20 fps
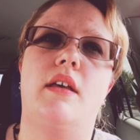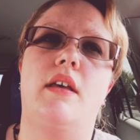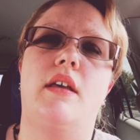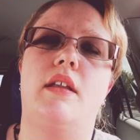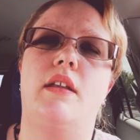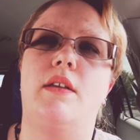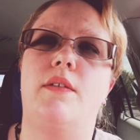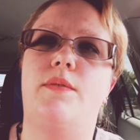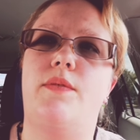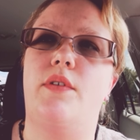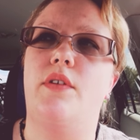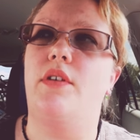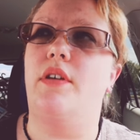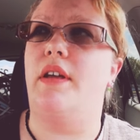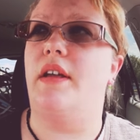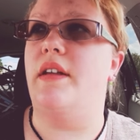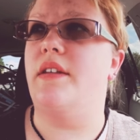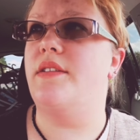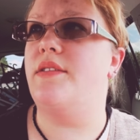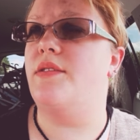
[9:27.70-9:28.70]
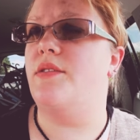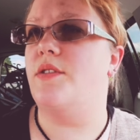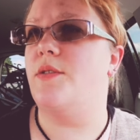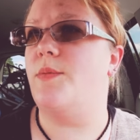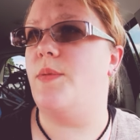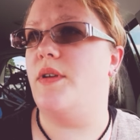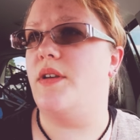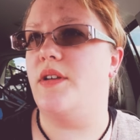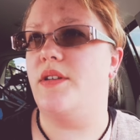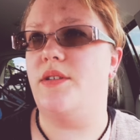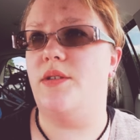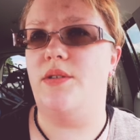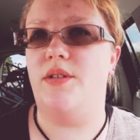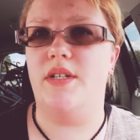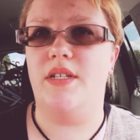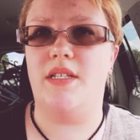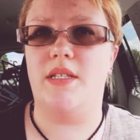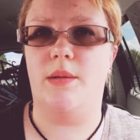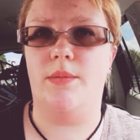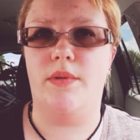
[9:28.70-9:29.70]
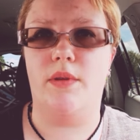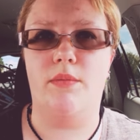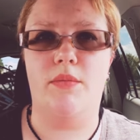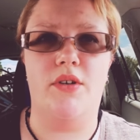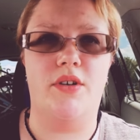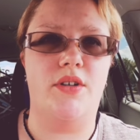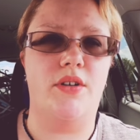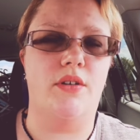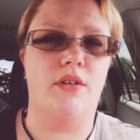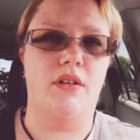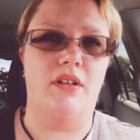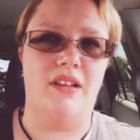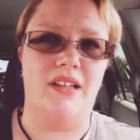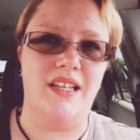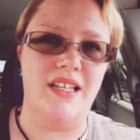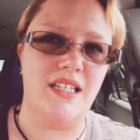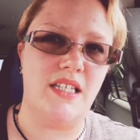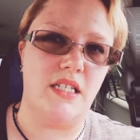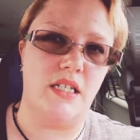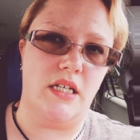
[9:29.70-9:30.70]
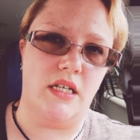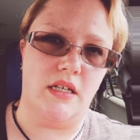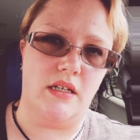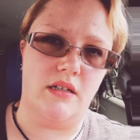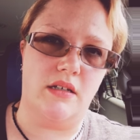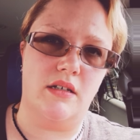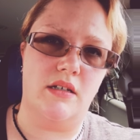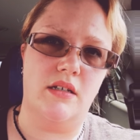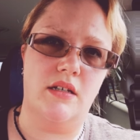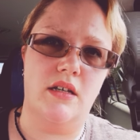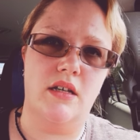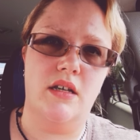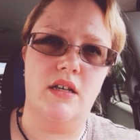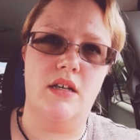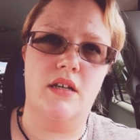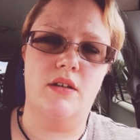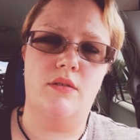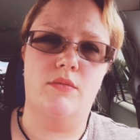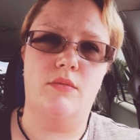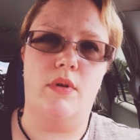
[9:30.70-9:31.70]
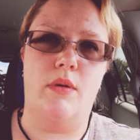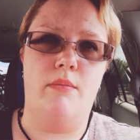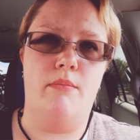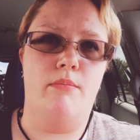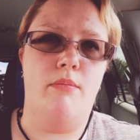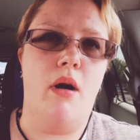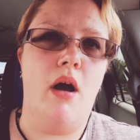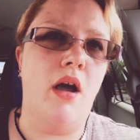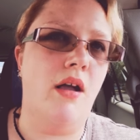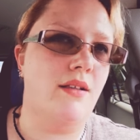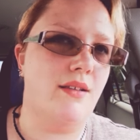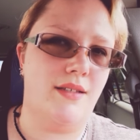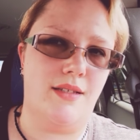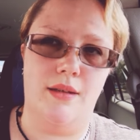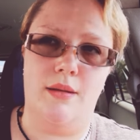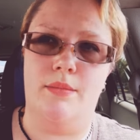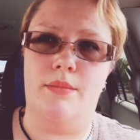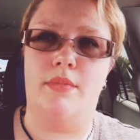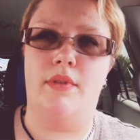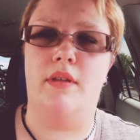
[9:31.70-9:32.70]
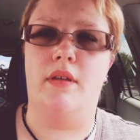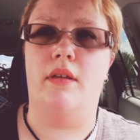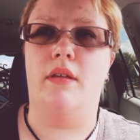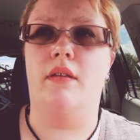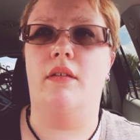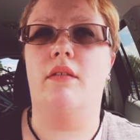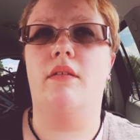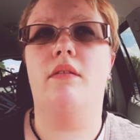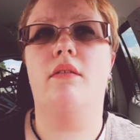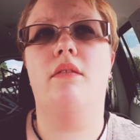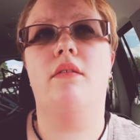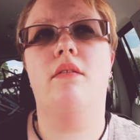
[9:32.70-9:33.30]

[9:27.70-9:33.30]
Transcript: And if your answer is because you did something materialistic, went and bought something,